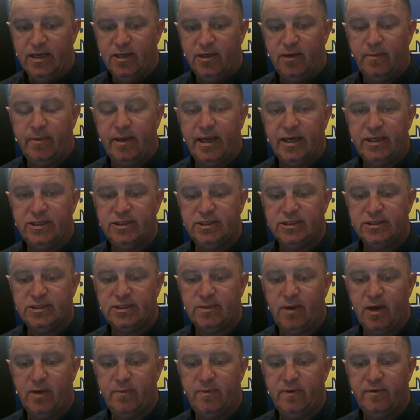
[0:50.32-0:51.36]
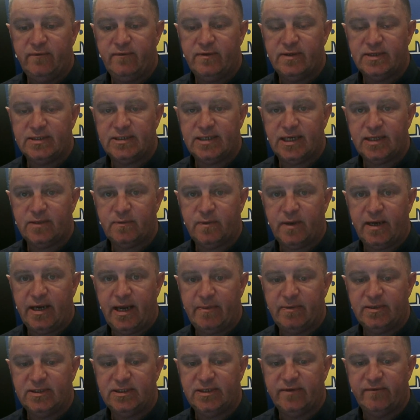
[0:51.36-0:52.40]
Nominations are open for the South
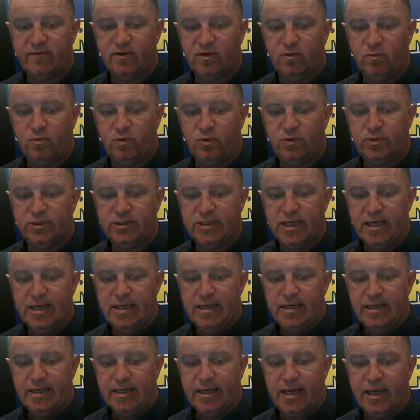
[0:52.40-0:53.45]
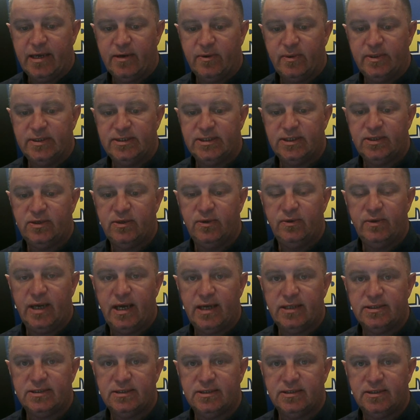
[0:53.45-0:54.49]
Wairarapa Civic Awards. Categories include
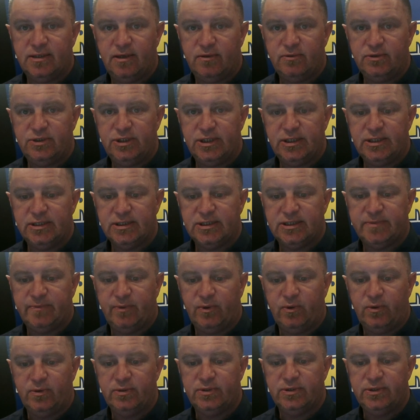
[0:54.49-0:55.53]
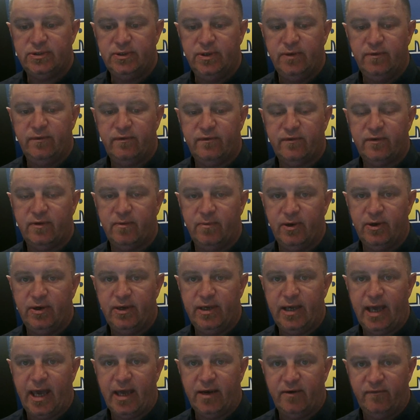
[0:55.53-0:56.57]
arts and culture, sport, youth,
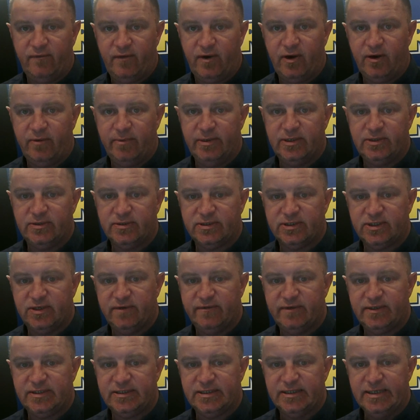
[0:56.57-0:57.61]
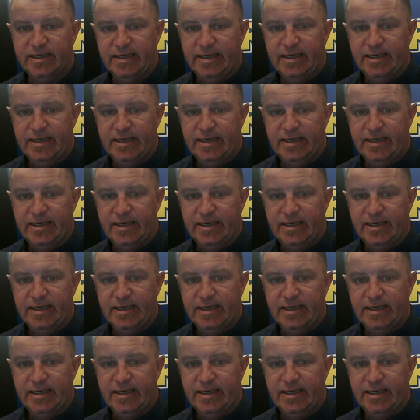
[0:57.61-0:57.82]
community and environmental service.